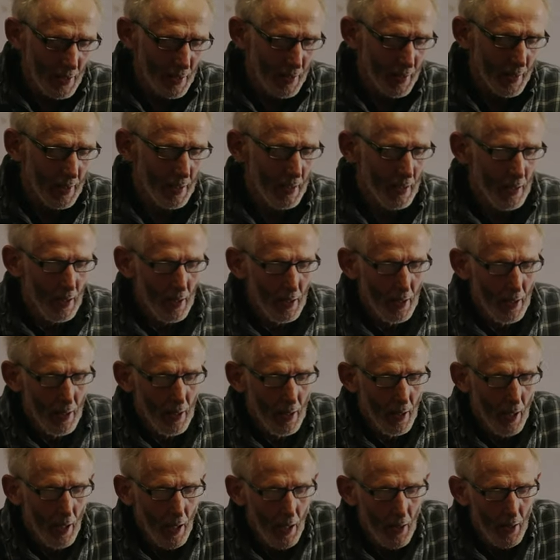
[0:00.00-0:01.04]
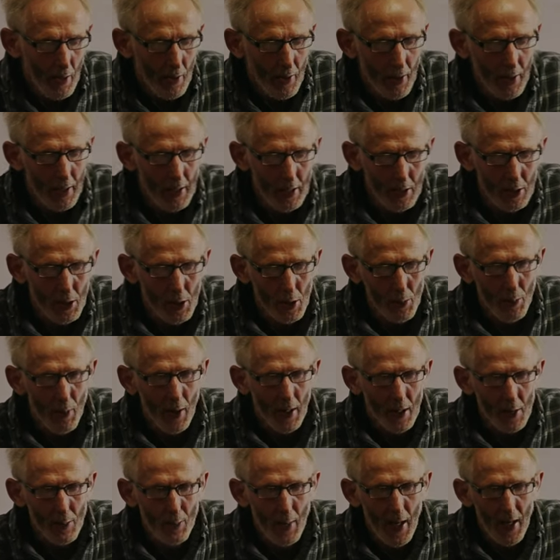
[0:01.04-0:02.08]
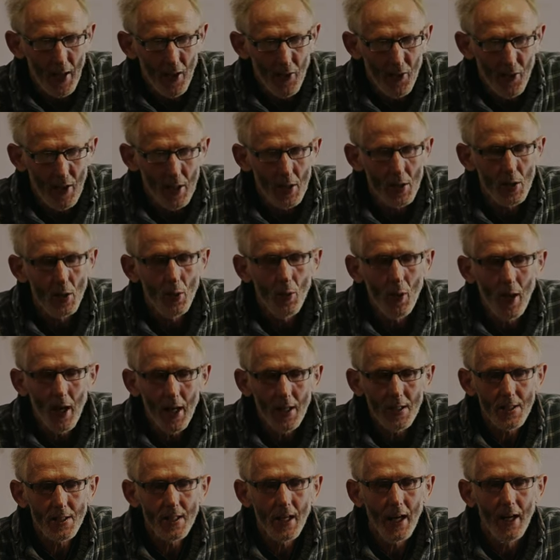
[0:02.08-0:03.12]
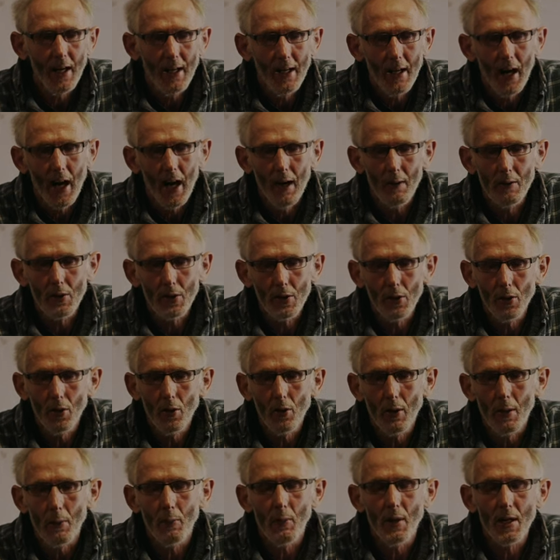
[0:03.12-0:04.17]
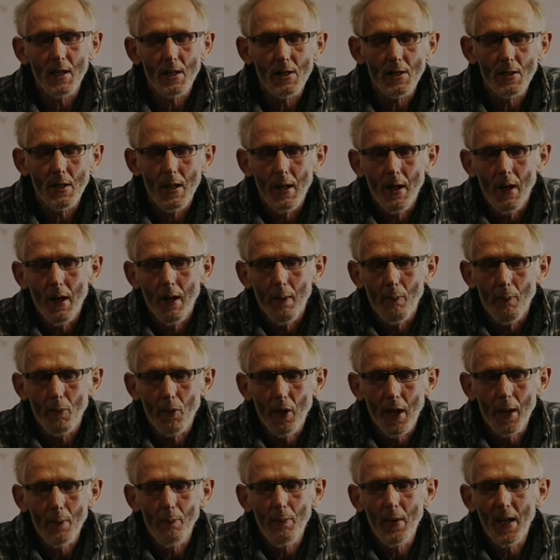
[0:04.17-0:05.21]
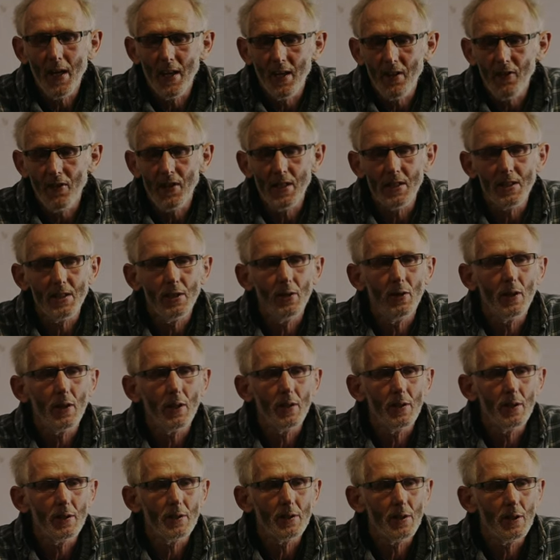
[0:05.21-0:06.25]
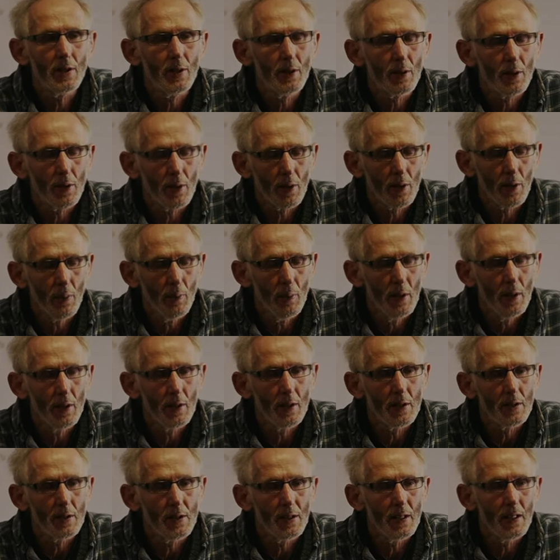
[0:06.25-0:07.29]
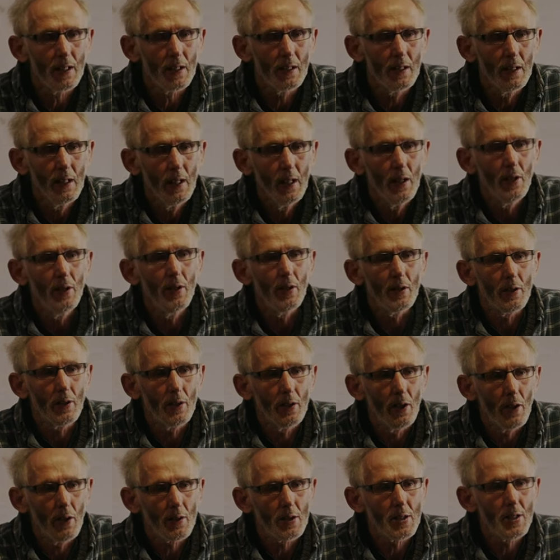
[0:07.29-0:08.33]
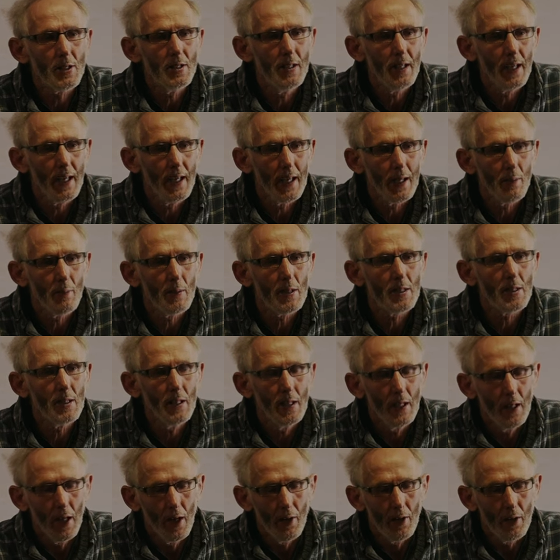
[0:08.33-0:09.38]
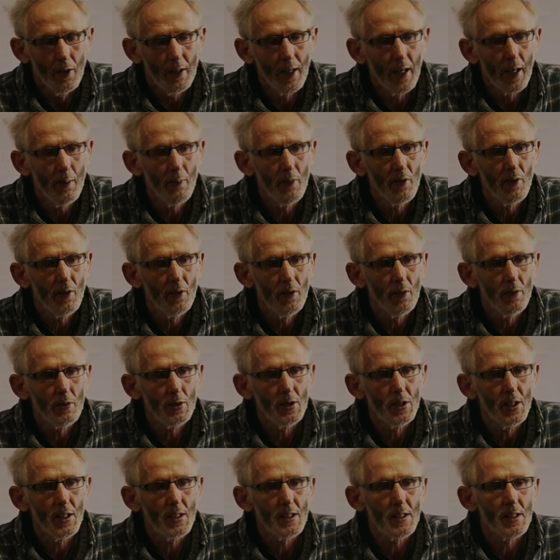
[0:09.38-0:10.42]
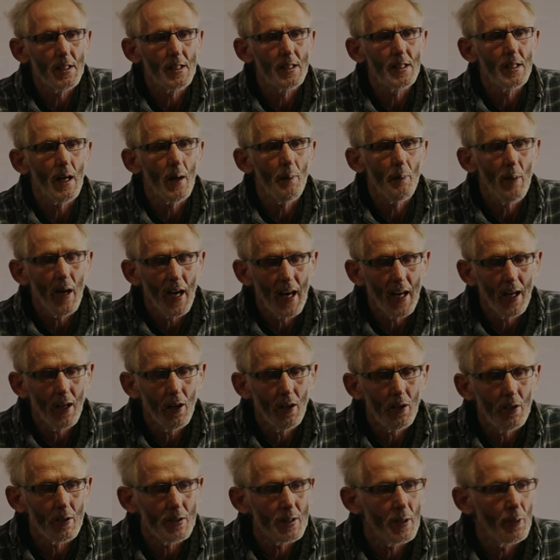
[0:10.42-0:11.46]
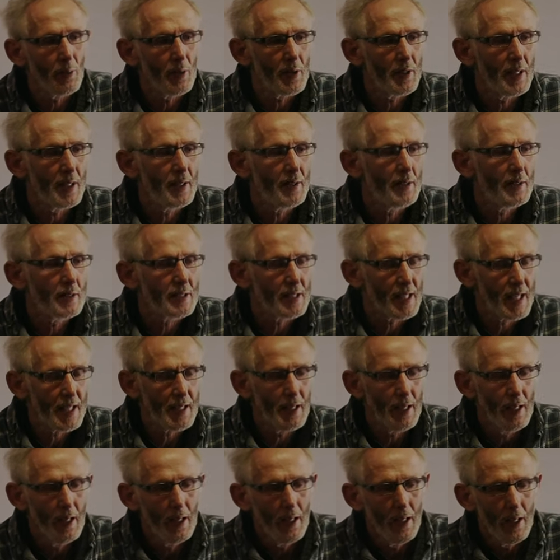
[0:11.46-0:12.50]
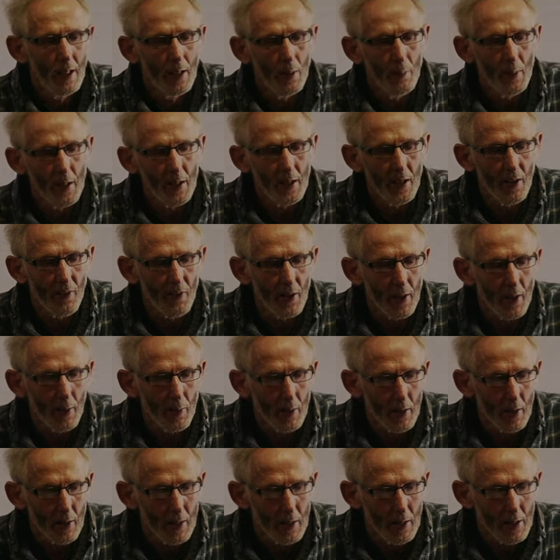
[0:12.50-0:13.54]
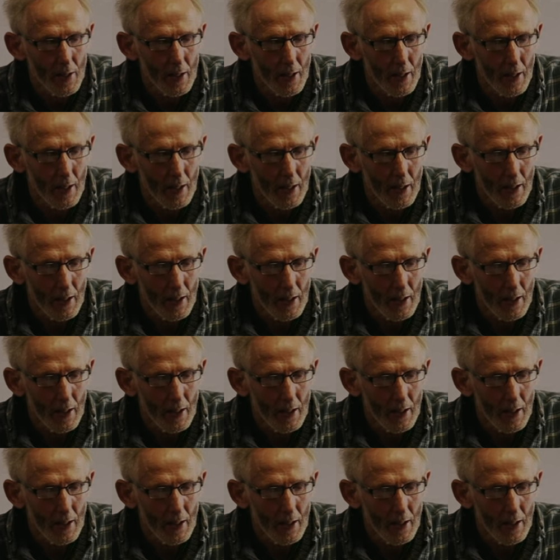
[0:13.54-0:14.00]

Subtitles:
I think it just brings benefit to us. I'm sure it brings great benefit to the community, that God's name is, the name of the Lord Jesus is upheld within the middle of the community.